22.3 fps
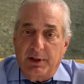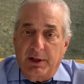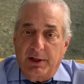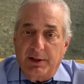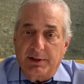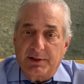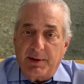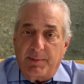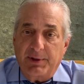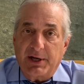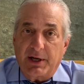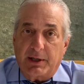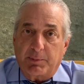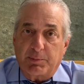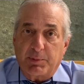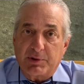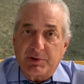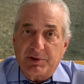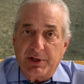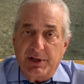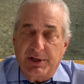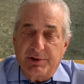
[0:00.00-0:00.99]
tummy tuck
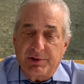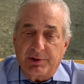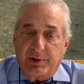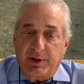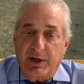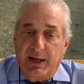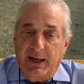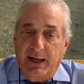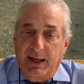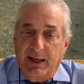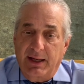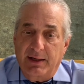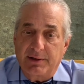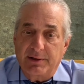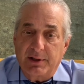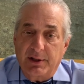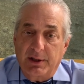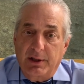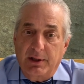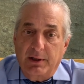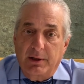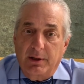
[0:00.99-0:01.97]
procedure, and
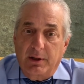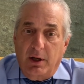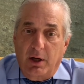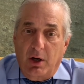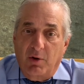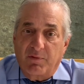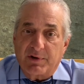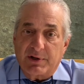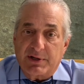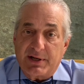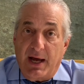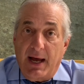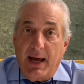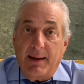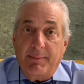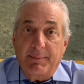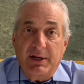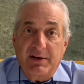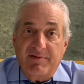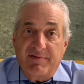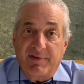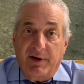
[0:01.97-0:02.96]
over time
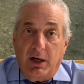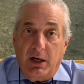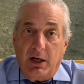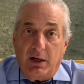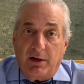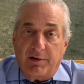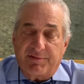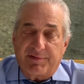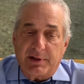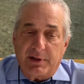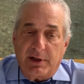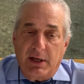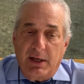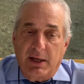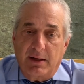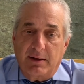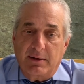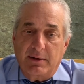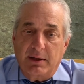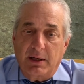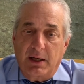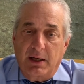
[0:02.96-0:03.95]
it evolved. It
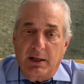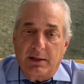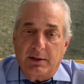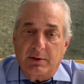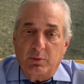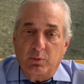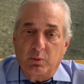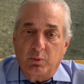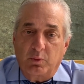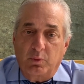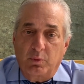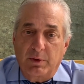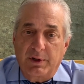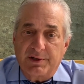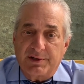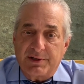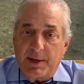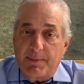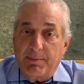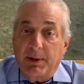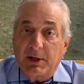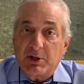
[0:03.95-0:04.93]

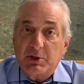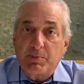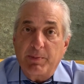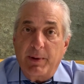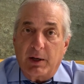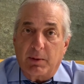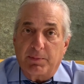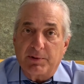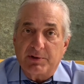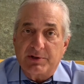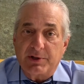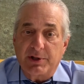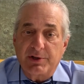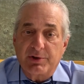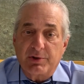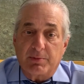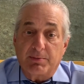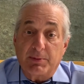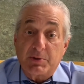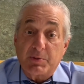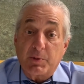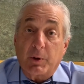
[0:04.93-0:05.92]
is a much better procedure,
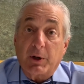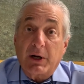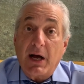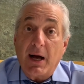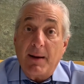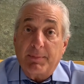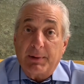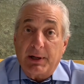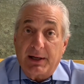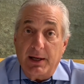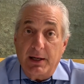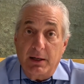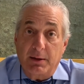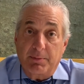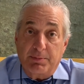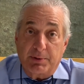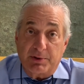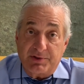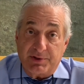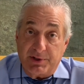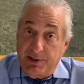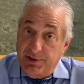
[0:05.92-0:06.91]
a much more complicated
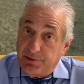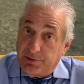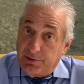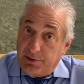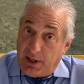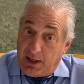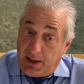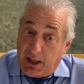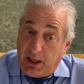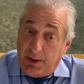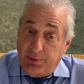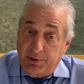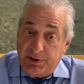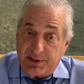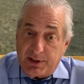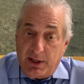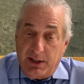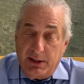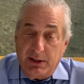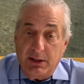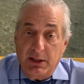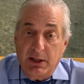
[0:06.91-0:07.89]
procedure, I would
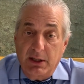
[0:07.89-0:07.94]
say,